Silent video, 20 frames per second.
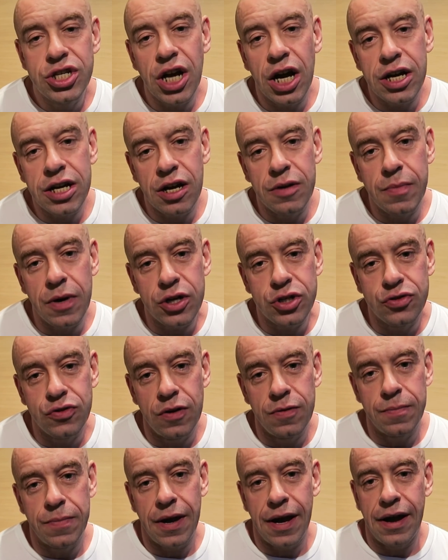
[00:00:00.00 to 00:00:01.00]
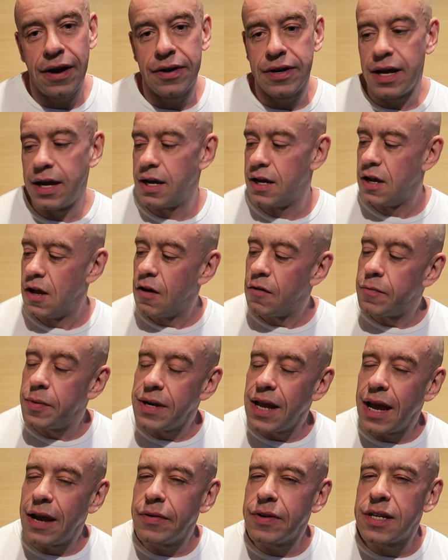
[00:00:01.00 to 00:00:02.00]
Chaga mushroom powder,
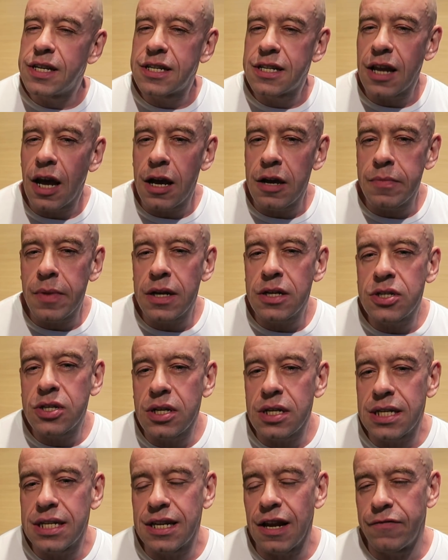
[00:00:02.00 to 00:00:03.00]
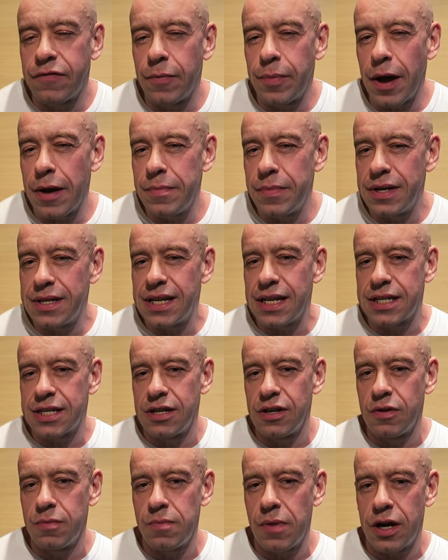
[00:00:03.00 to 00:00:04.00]
been hearing so much good stuff about
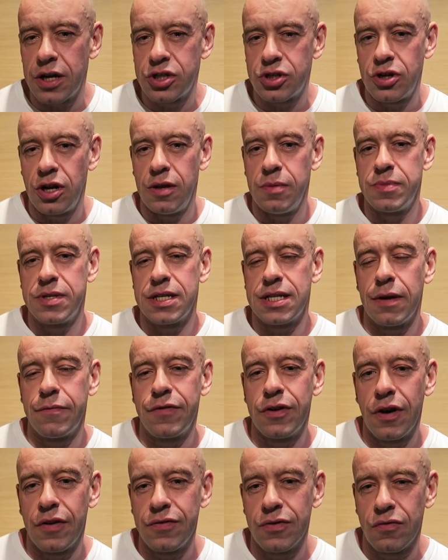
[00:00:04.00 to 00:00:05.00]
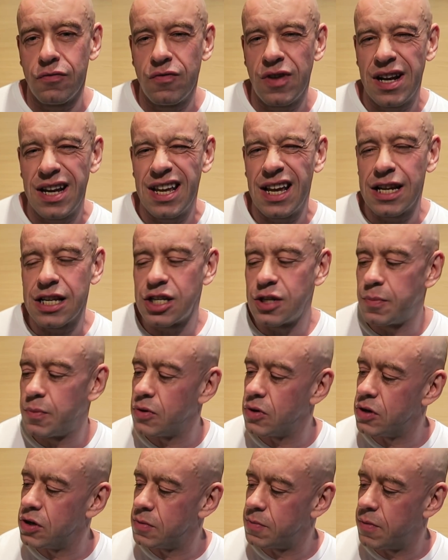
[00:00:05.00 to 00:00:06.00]
medicinal mushrooms. It's something I've not really
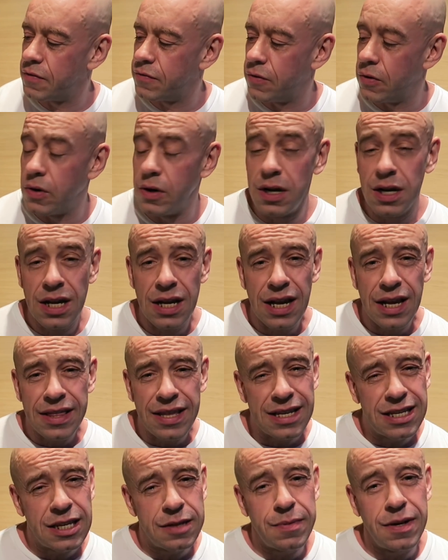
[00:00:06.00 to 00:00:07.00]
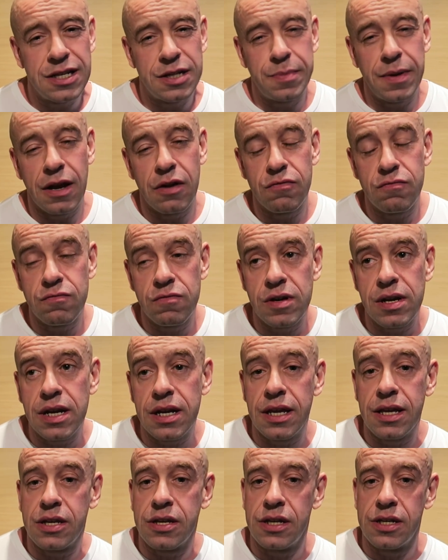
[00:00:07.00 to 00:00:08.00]
explored before. This is meant to be a
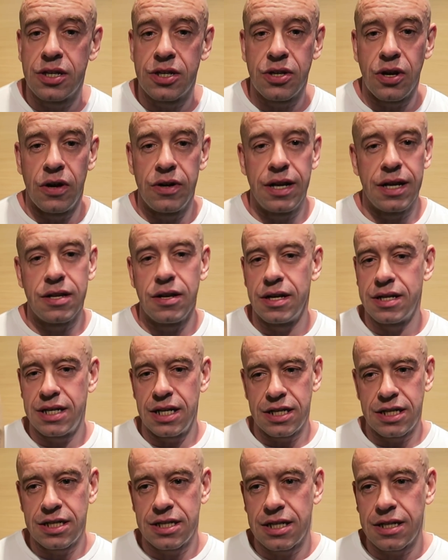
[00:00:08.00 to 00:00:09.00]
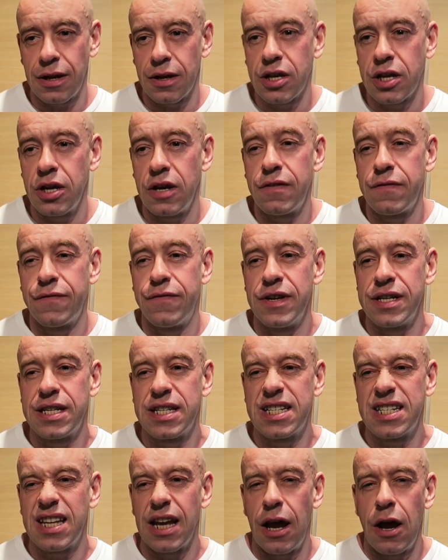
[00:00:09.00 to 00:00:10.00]
really good tonic, like just good for
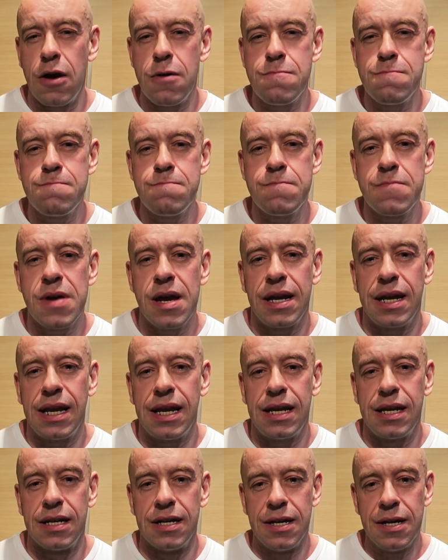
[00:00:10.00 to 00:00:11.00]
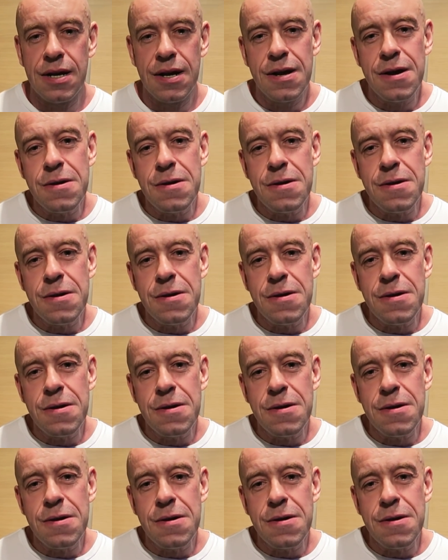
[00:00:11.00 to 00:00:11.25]
so many